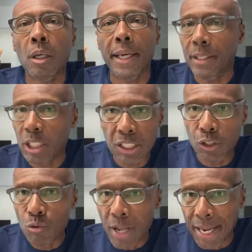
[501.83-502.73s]
in these
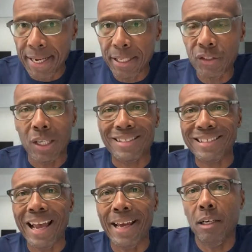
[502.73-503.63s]
two days
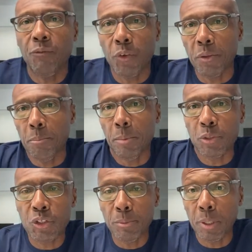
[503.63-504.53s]
sign up for the
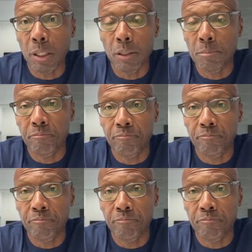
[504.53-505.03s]
membership club.